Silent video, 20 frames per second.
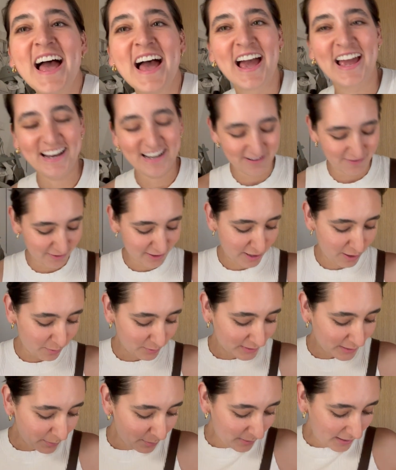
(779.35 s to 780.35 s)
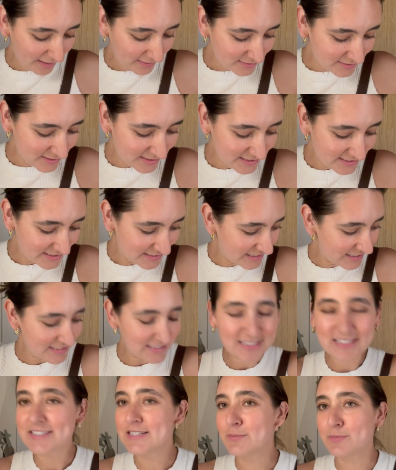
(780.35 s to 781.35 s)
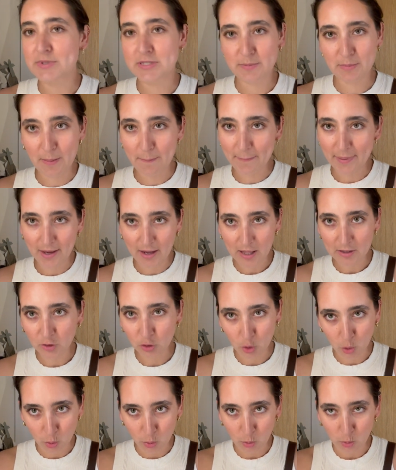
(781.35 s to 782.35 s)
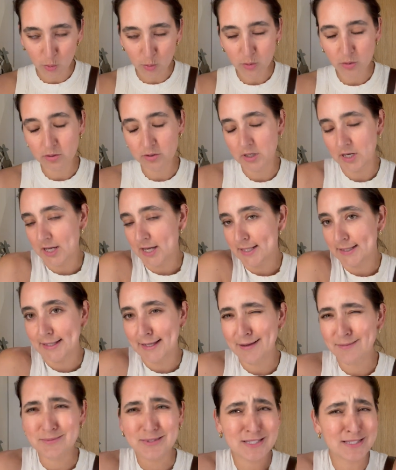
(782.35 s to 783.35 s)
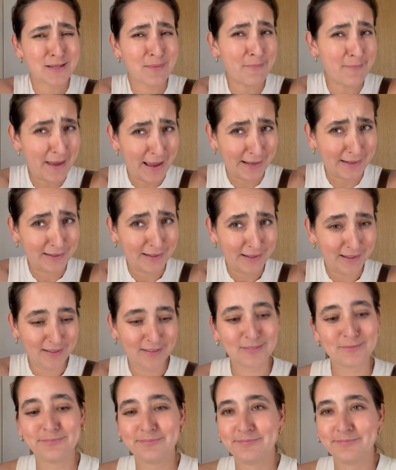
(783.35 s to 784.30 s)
I never come with a plan to these things. Y siempre se me pega todo. Like, I think I'm just a magnet.